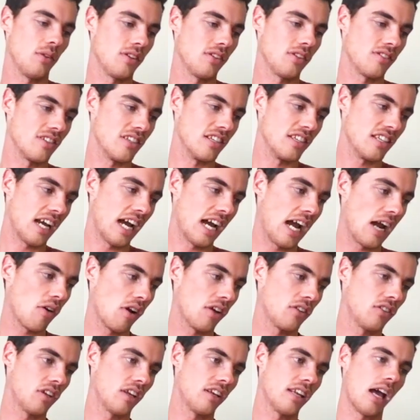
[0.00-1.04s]
this entire
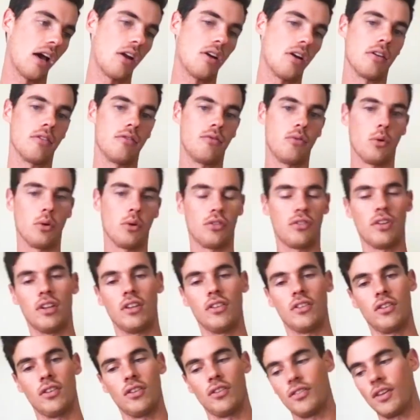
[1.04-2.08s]
essay down into 4
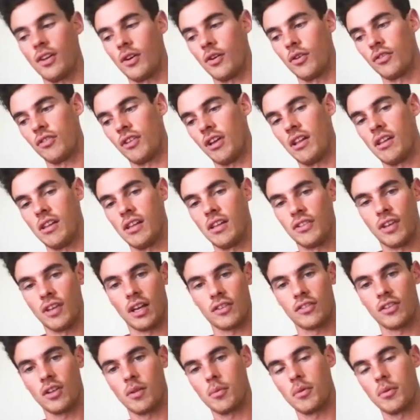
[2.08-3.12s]
sentences that are saying the
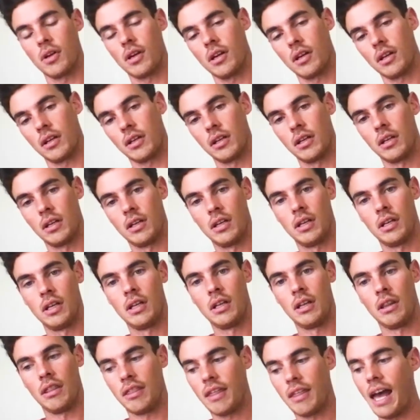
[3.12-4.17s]
exact same thing.
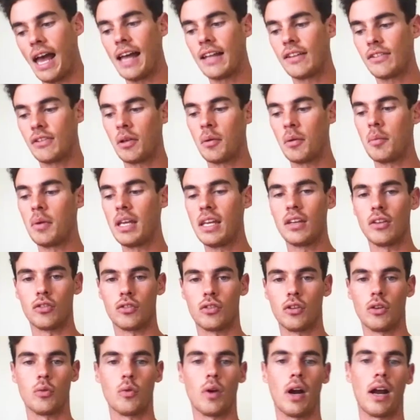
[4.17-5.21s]
That to me is
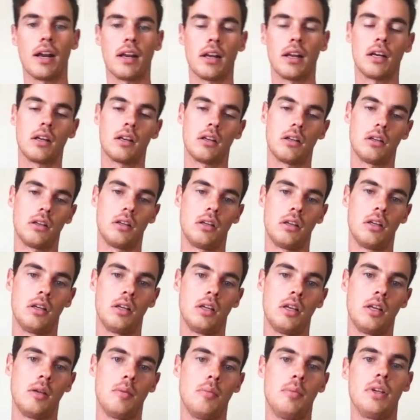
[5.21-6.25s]
good writing
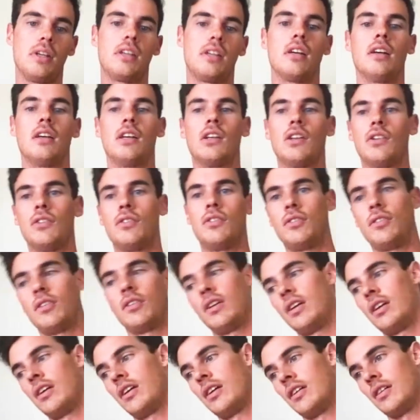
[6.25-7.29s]
because
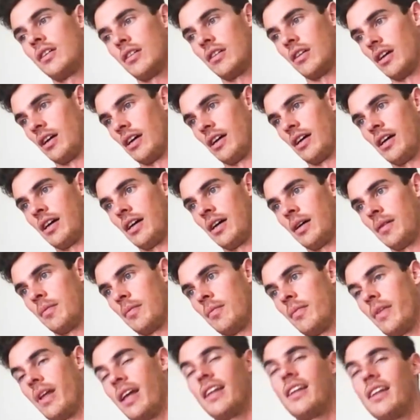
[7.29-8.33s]

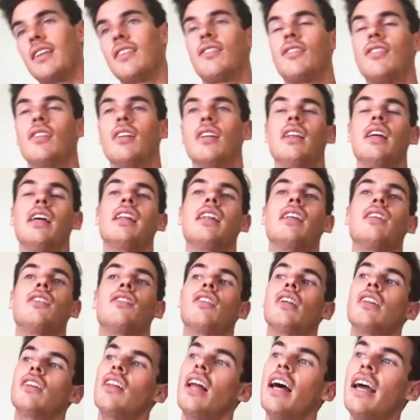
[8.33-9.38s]
it is
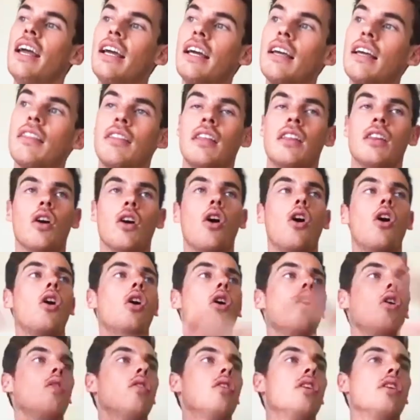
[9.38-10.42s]
the length and
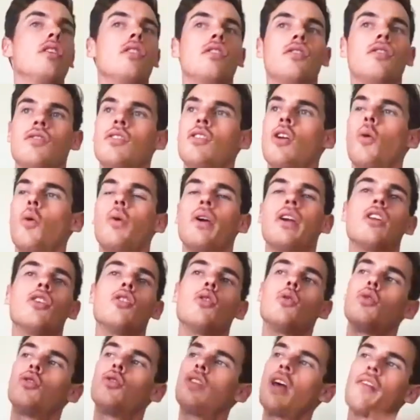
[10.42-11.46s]
all these, we can
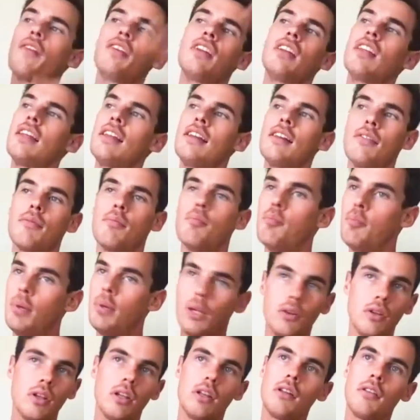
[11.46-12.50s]
do 17
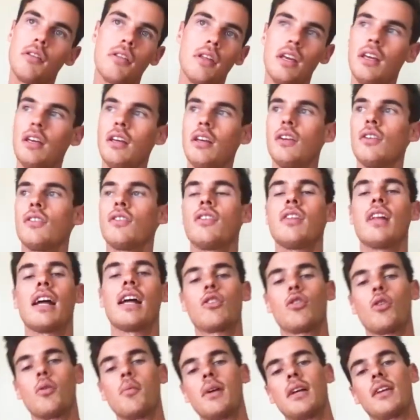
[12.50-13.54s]
billion things, and
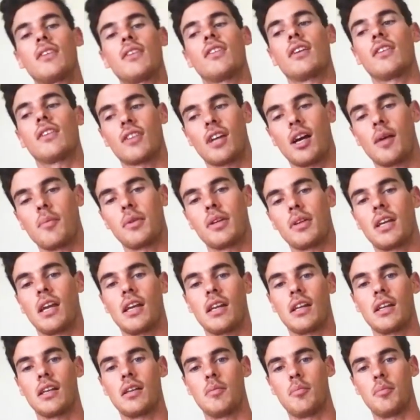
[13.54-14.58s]
that's what makes things
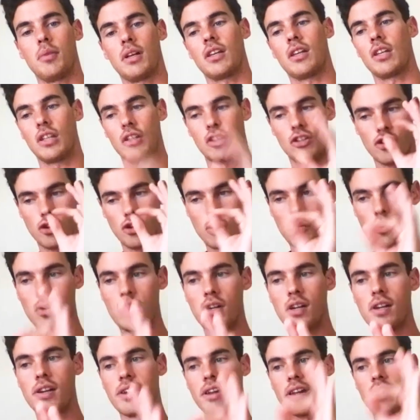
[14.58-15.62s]
complicated. But
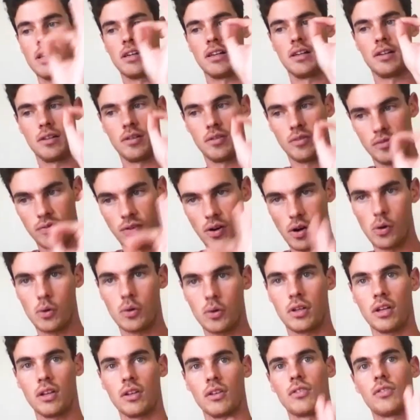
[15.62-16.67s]
unity,
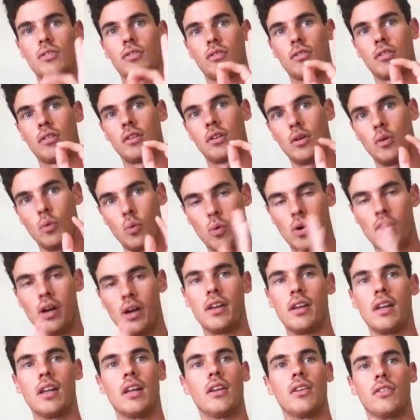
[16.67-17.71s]
focus,
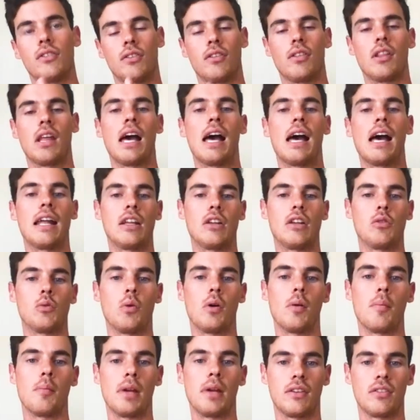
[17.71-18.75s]
oneness, that is
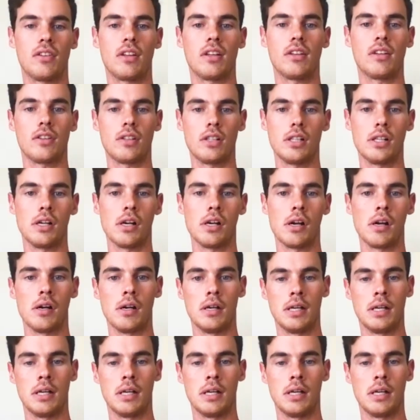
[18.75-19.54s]
what makes things clear.